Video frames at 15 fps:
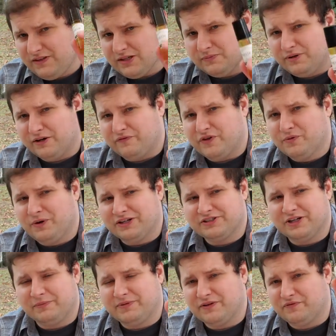But if you want
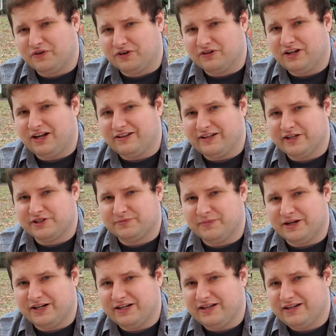something for a lot less
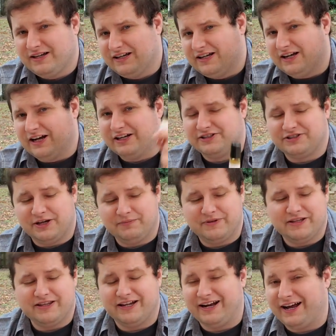money, uh,
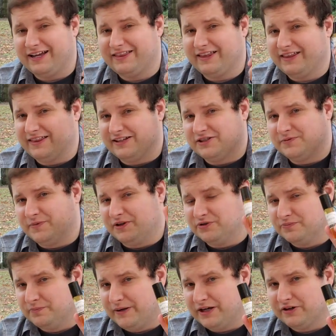something that I think that smells
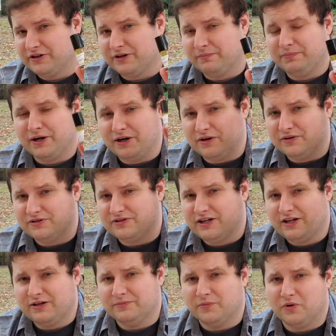better composed,
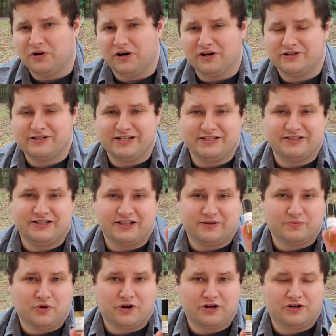more artistic,
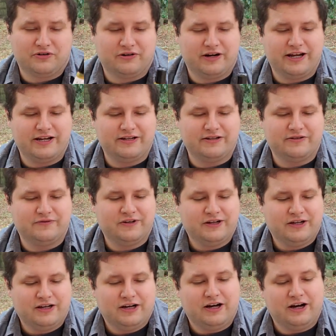more creative,
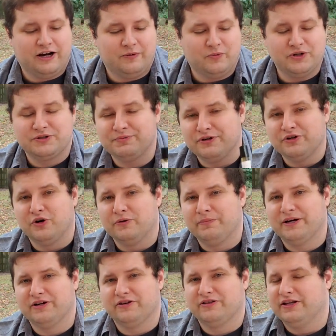uh, Whisper Your
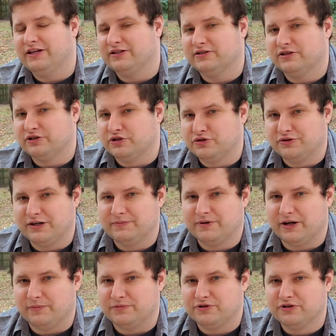Bitter Things is a dream
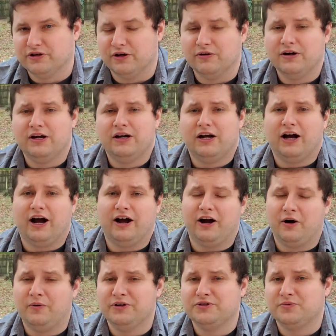come true. I
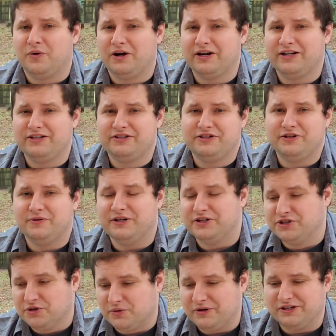always wanted to
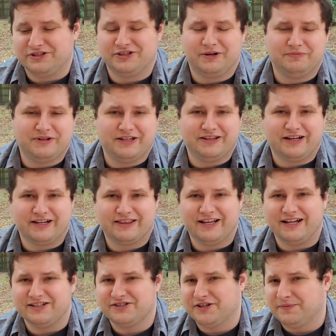enjoy something like
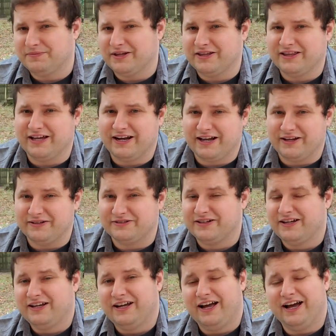that, something that has
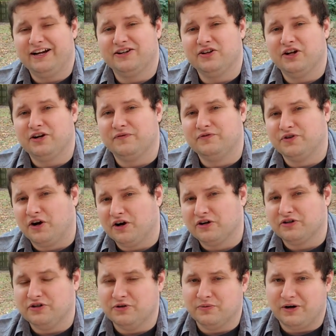had a lot of
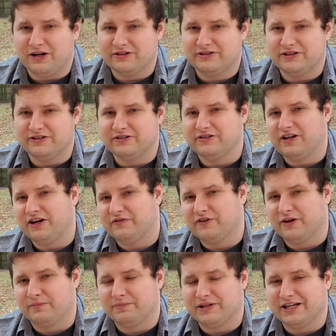dark nuances, a lot of
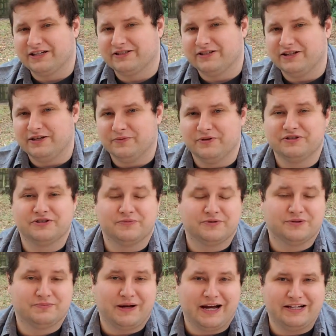complexity with some
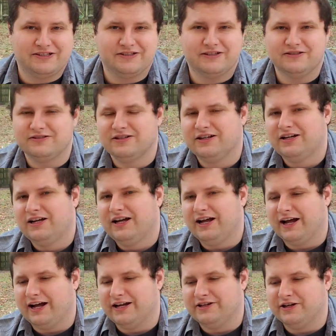spices,
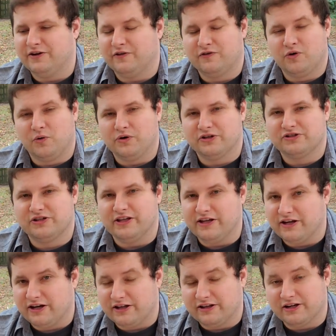and uh, of course
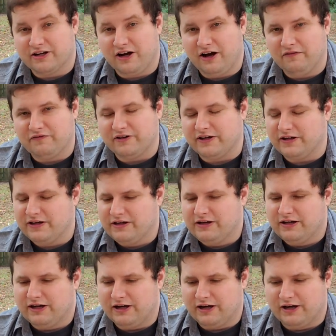the uh, the coffee.
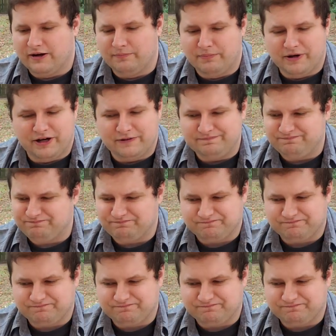Uh, but